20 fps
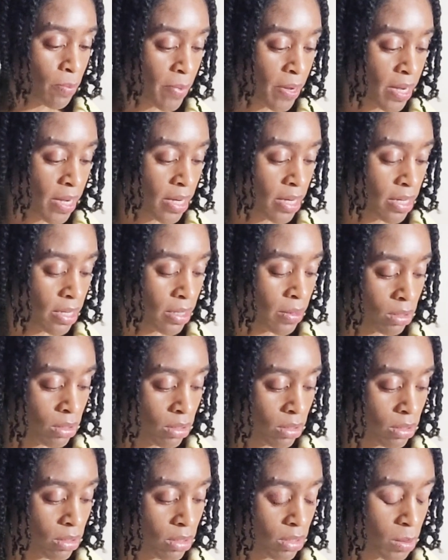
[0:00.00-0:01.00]
my
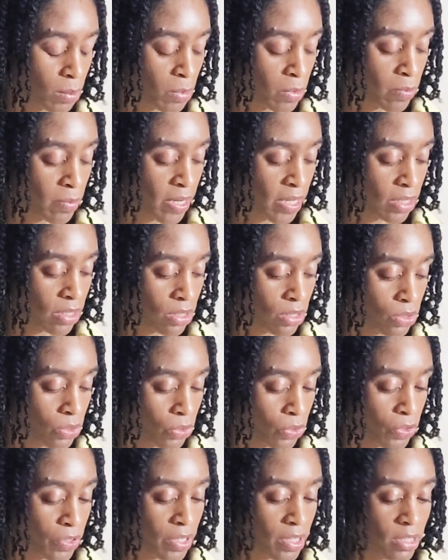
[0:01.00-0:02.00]
some of my
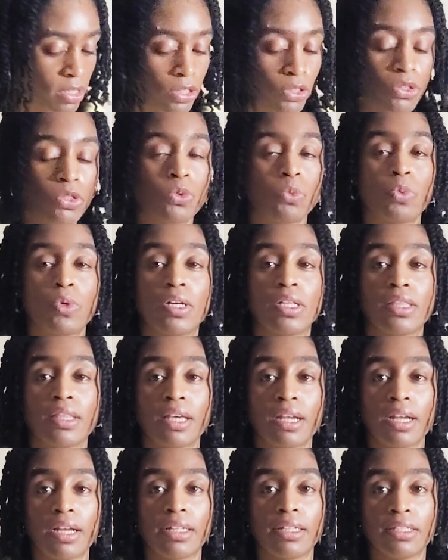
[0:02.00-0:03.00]
stories, there's one
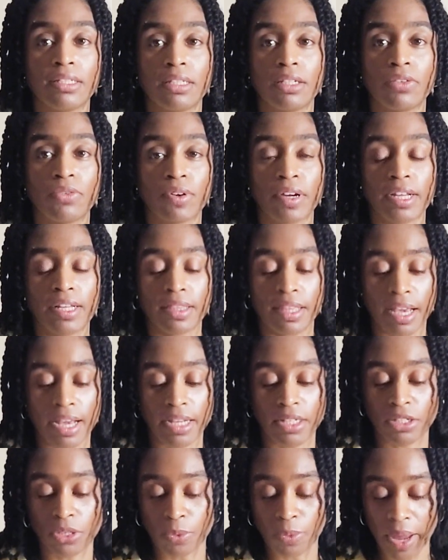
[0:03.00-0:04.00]
that I did write that I
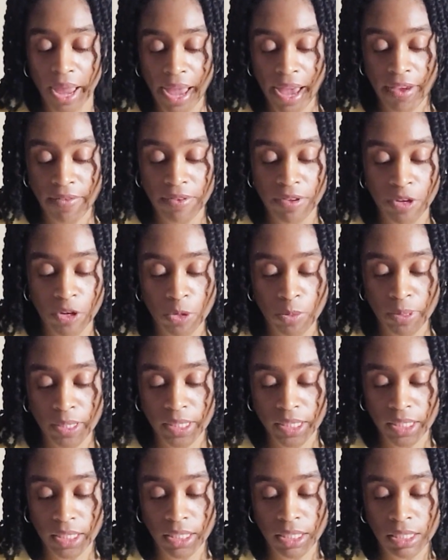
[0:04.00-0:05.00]
don't have here
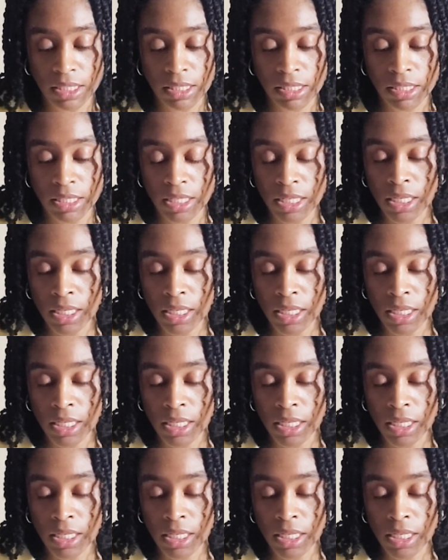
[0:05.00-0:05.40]
because